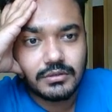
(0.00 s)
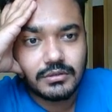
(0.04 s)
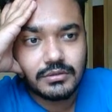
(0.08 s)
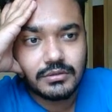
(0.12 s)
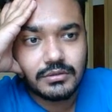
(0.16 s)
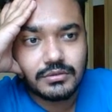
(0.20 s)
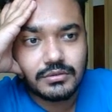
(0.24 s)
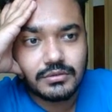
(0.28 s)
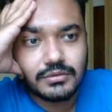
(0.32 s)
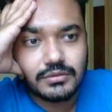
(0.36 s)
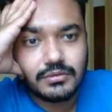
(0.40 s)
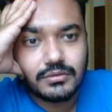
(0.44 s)

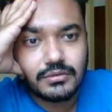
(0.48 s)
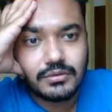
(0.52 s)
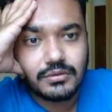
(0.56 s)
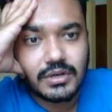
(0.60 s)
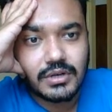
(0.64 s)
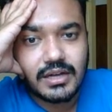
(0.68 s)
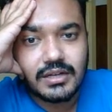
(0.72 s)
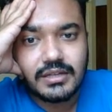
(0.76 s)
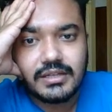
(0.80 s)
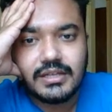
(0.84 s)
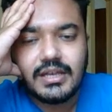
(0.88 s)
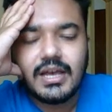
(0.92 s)
So
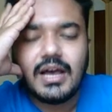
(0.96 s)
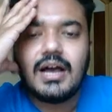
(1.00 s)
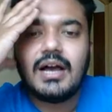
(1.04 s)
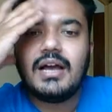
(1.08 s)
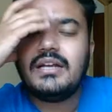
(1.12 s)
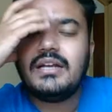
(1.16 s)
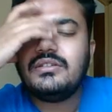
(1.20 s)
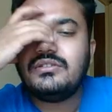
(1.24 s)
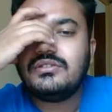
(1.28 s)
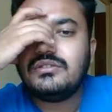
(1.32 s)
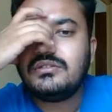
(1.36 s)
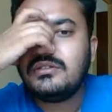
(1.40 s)
yeah, I
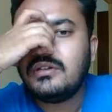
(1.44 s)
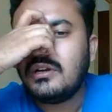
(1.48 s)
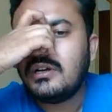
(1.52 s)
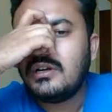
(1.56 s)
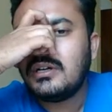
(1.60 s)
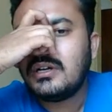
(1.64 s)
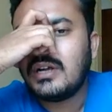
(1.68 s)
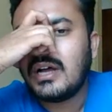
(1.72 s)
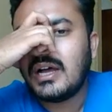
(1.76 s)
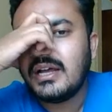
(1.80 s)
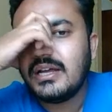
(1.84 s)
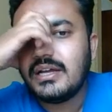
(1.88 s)
should
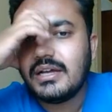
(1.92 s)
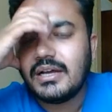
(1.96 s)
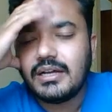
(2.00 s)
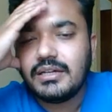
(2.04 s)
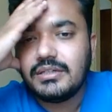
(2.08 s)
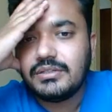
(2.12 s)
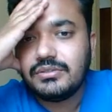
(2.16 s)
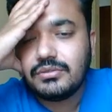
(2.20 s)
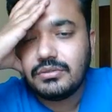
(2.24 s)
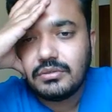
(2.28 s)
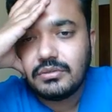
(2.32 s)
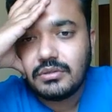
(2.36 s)

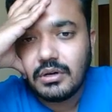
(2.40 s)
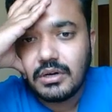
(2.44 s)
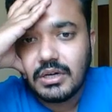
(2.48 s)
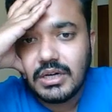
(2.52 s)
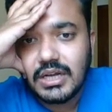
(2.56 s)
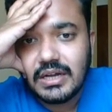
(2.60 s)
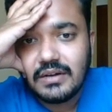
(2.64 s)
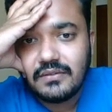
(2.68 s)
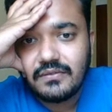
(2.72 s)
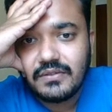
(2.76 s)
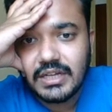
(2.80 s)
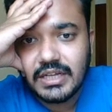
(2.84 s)
not
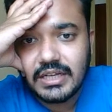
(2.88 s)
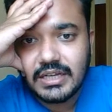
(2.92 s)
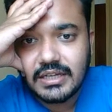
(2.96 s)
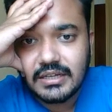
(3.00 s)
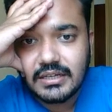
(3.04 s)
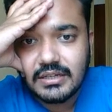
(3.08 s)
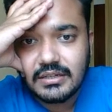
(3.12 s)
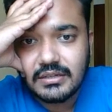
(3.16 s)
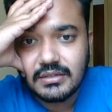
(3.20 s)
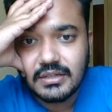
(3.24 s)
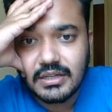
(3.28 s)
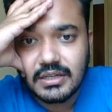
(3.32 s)
have
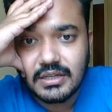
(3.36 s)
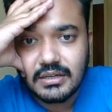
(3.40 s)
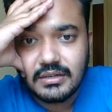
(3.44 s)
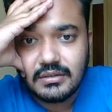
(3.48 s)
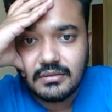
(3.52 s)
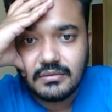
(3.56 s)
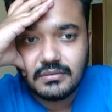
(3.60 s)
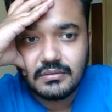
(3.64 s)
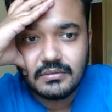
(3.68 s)
taken there.